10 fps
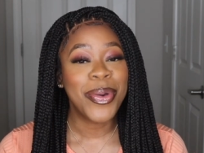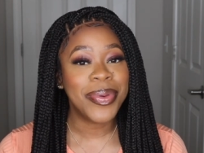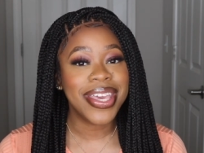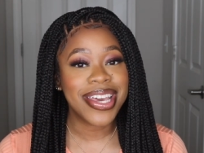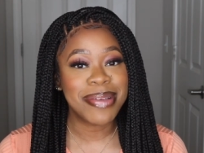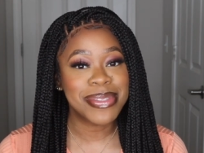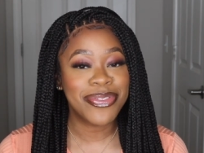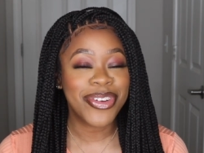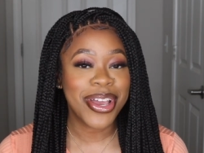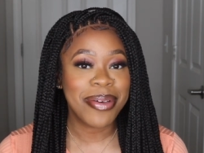wig comes
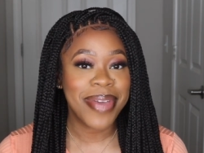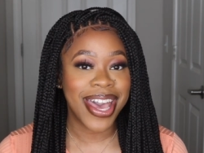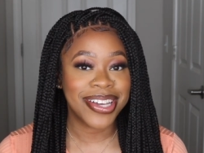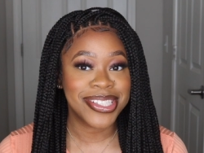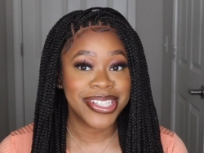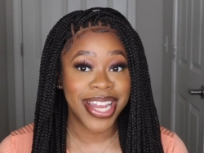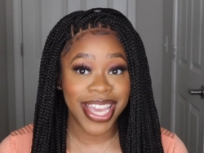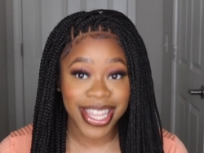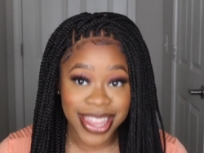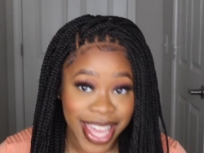from
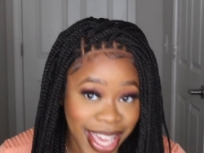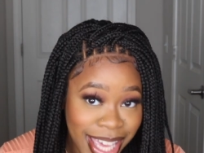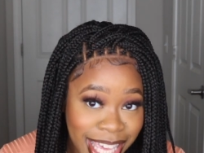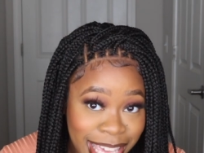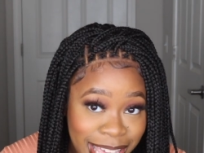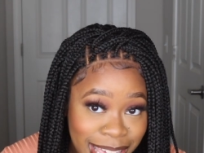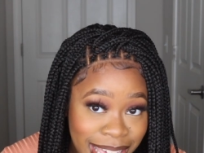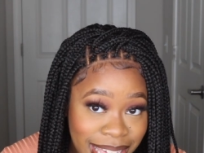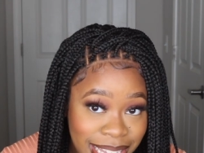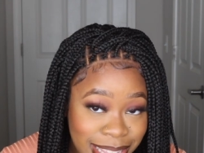Outre. They
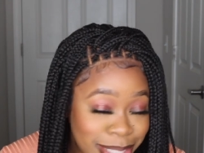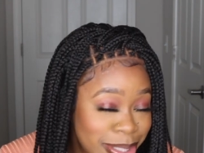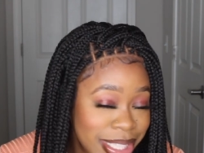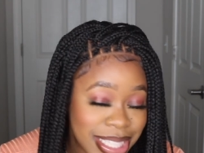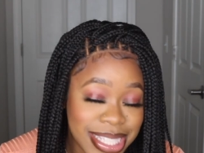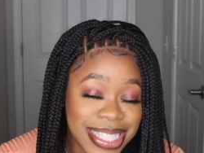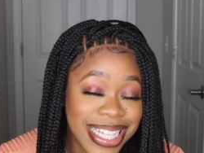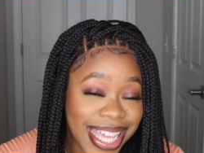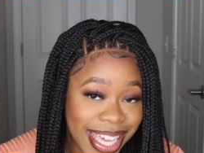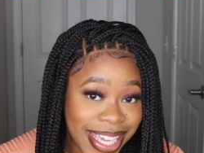literally
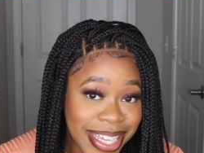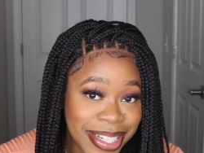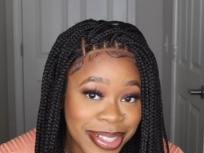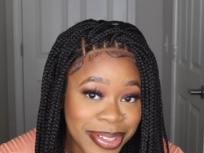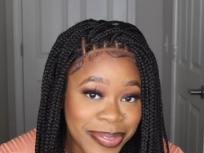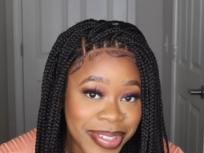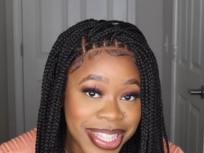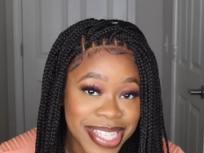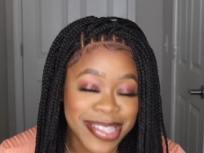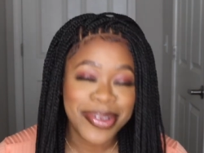slayed
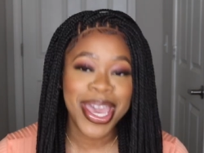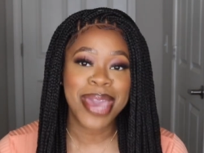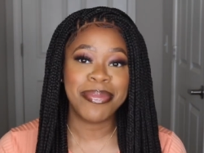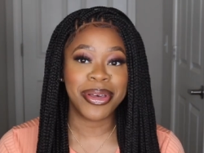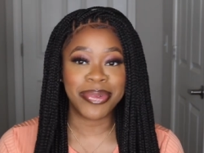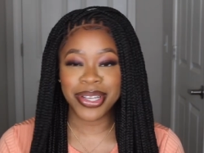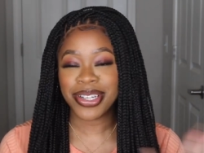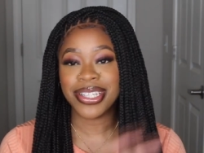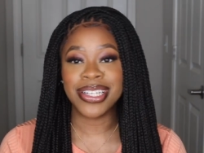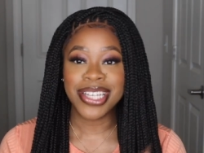with this okay but we're
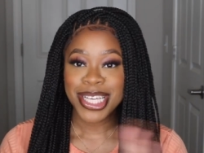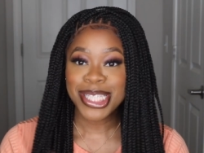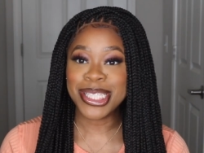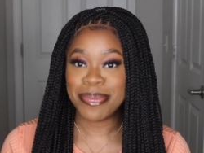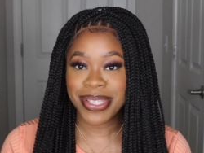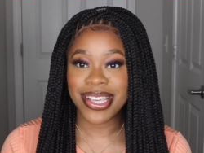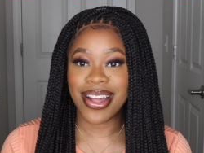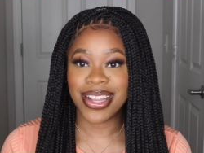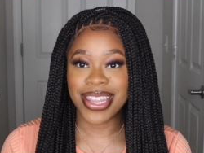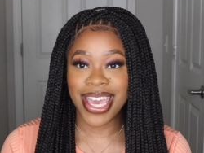gonna jump into
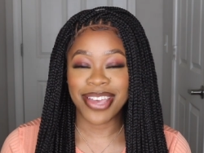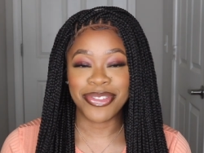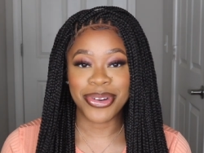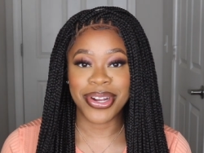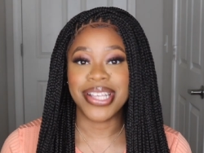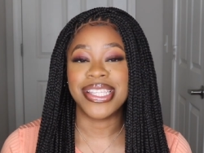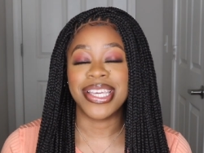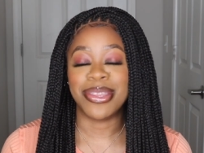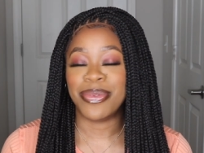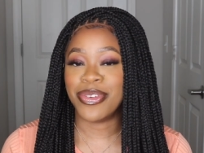all of that of course
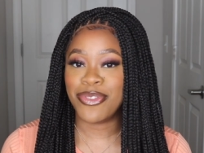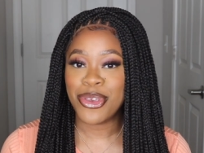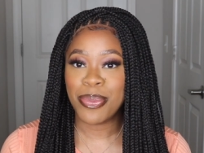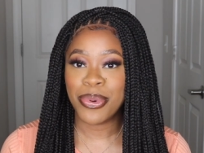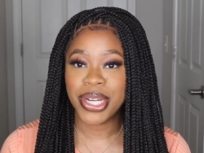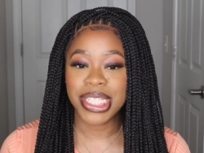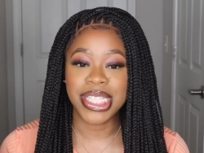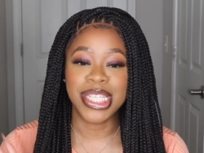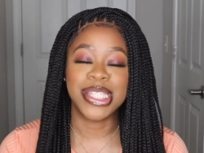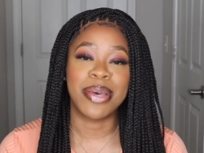in the review
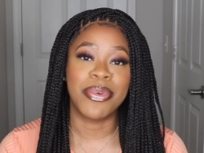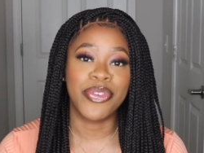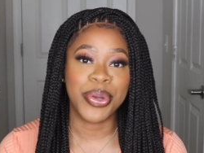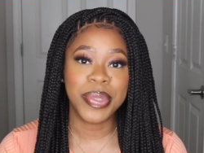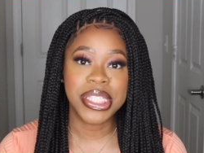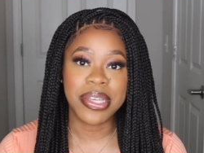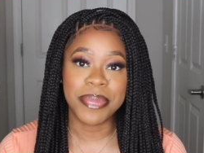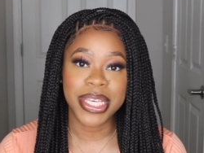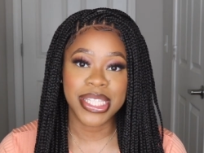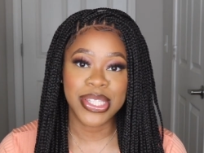portion so before we jump
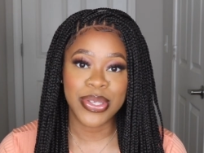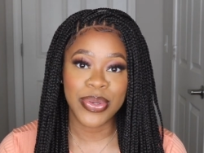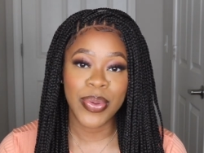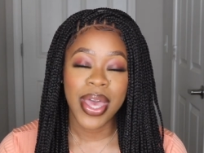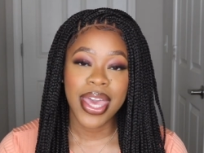into